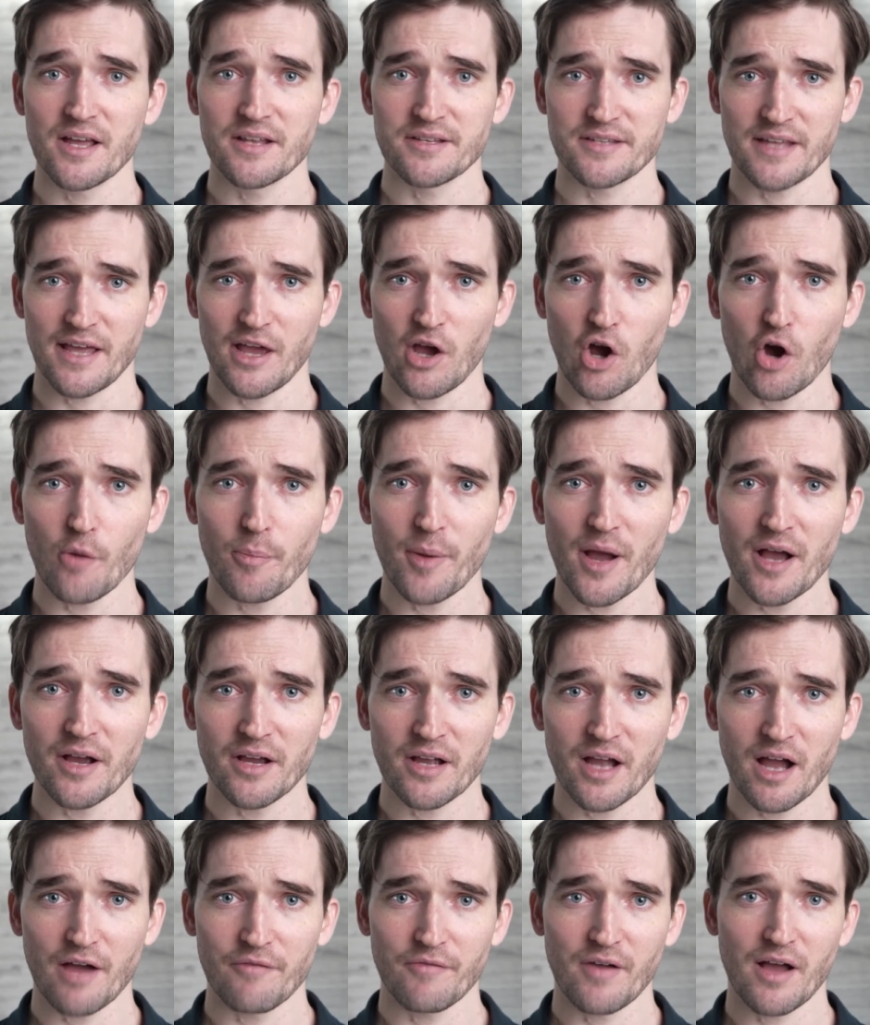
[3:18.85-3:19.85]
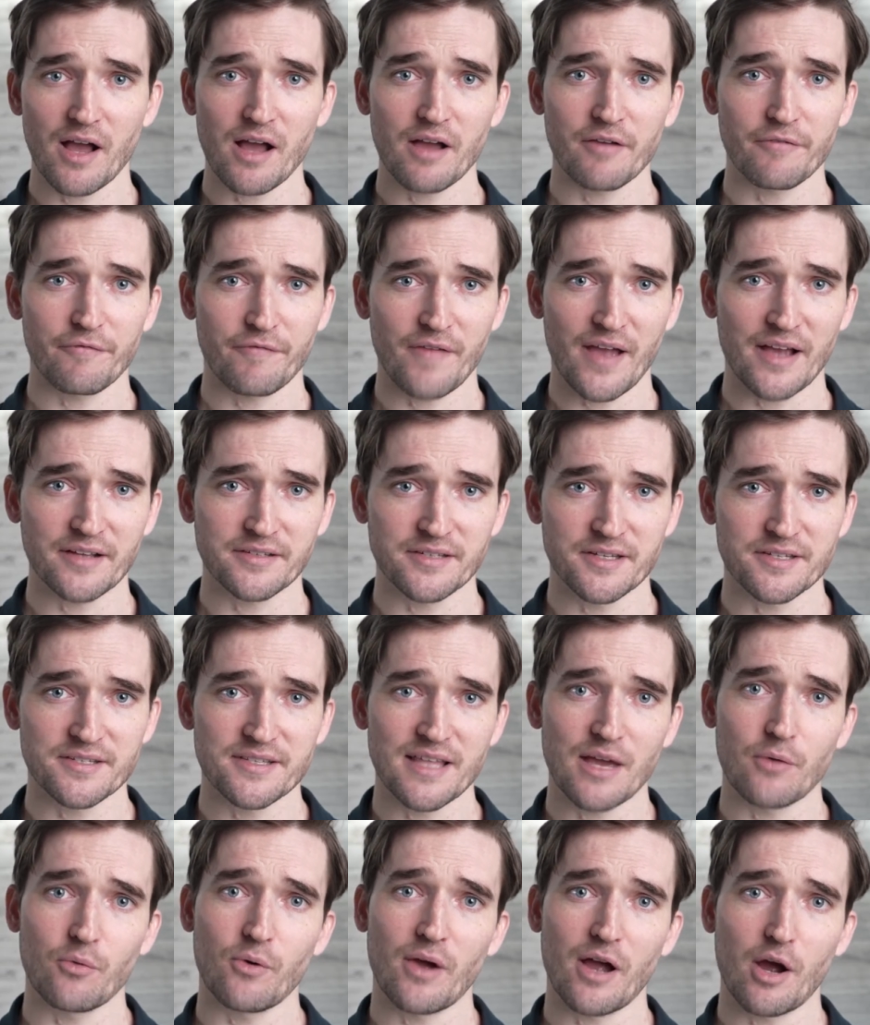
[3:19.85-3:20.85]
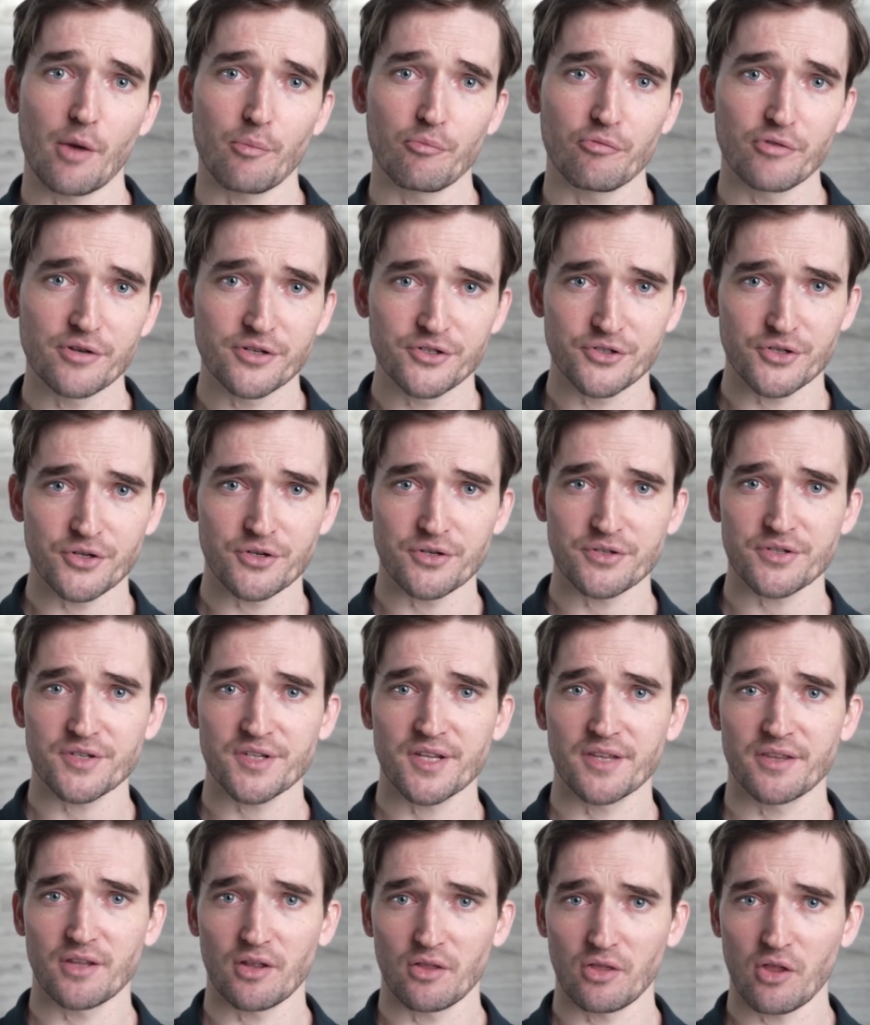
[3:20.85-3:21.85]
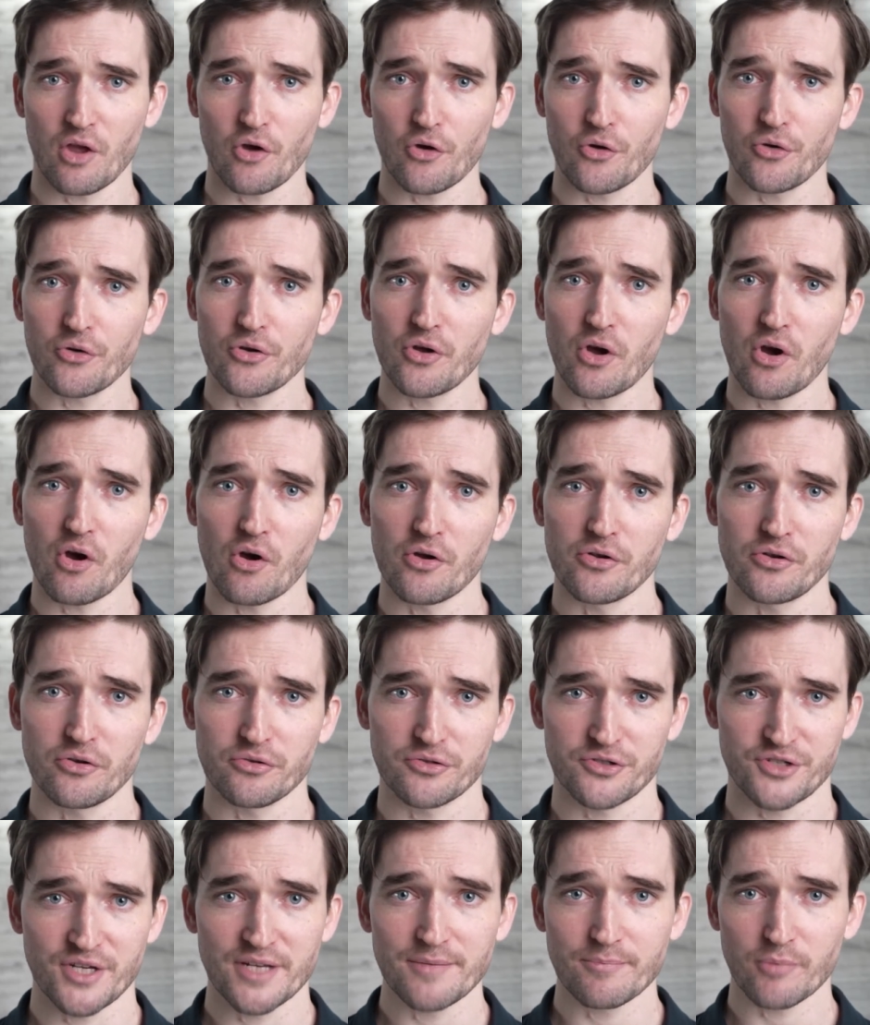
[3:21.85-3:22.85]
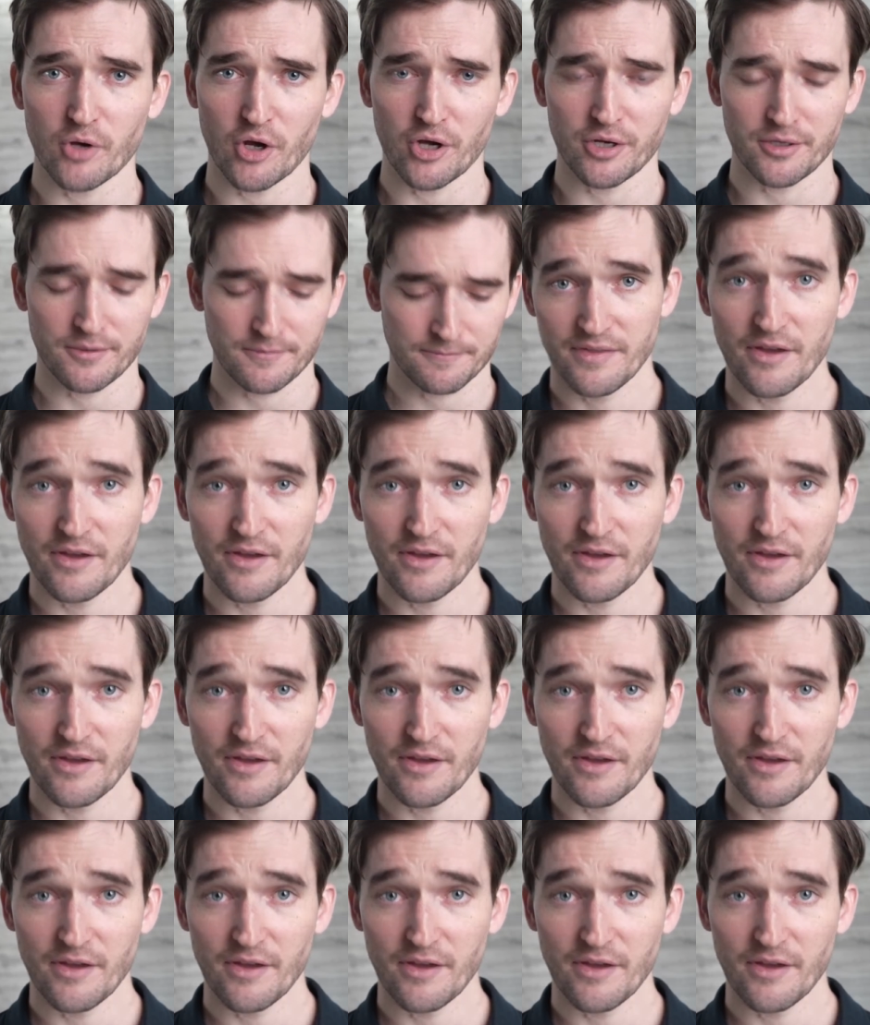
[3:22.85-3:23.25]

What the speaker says: to help uncover factors that will help reduce the load on your shin bone.